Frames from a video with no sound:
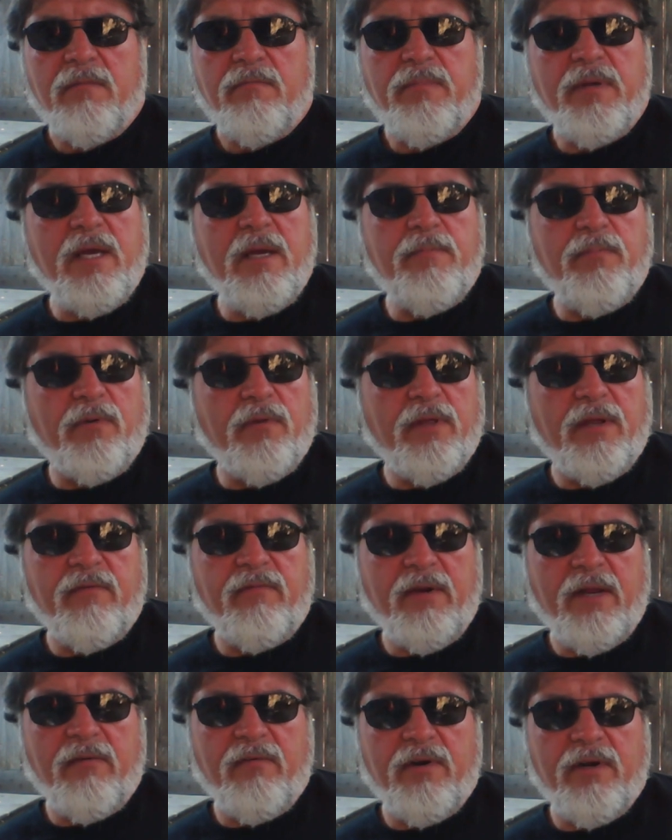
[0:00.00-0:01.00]
people that have
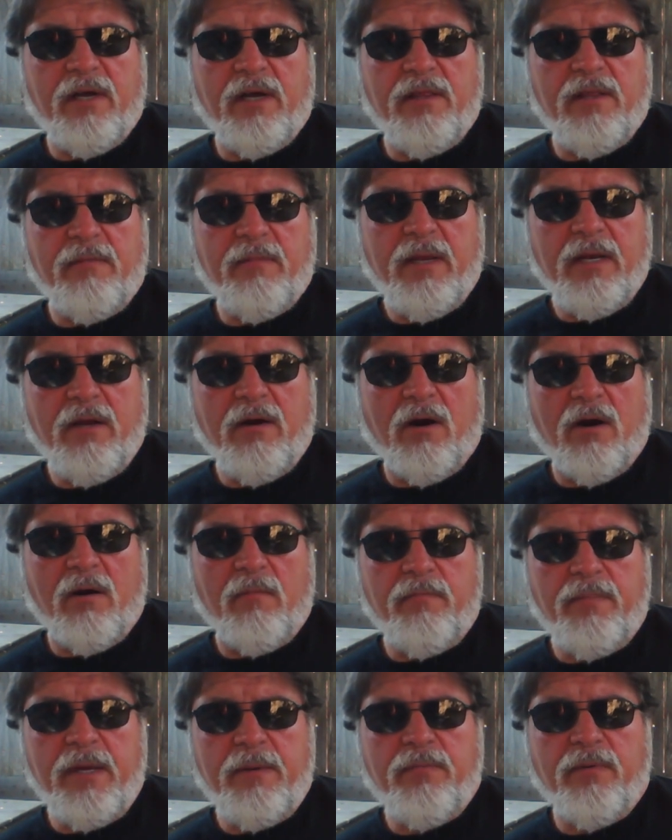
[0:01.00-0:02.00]
never done them any harm,
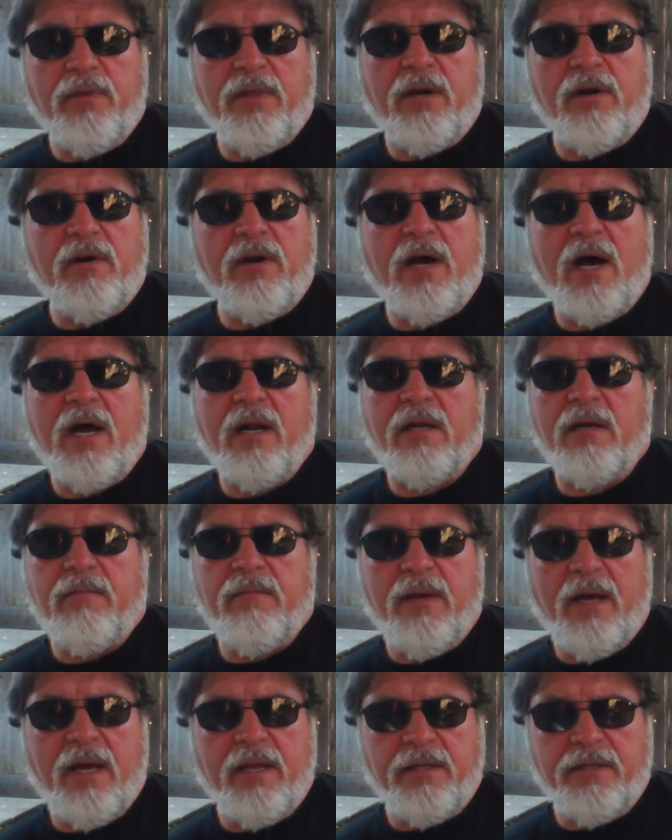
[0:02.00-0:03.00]
people that are
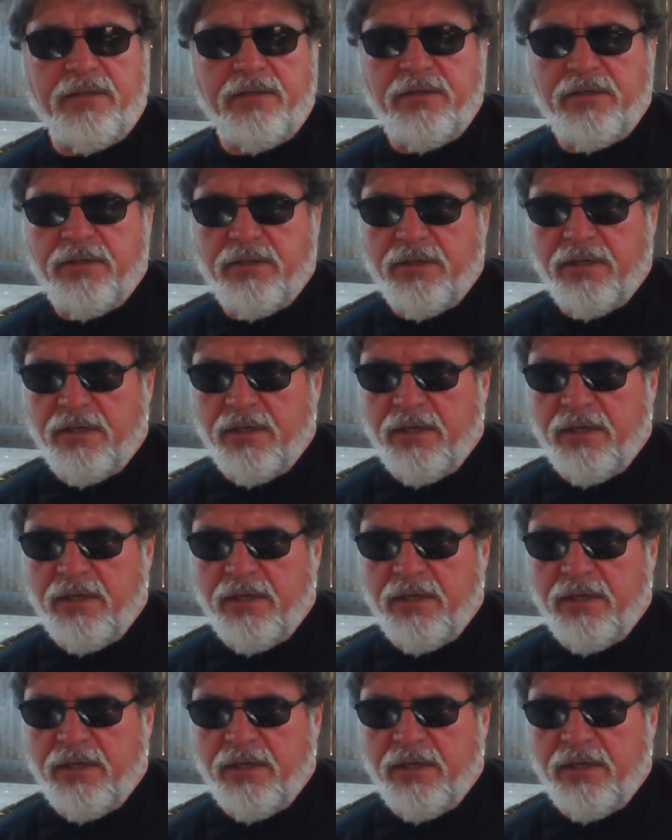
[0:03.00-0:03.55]
non-combatants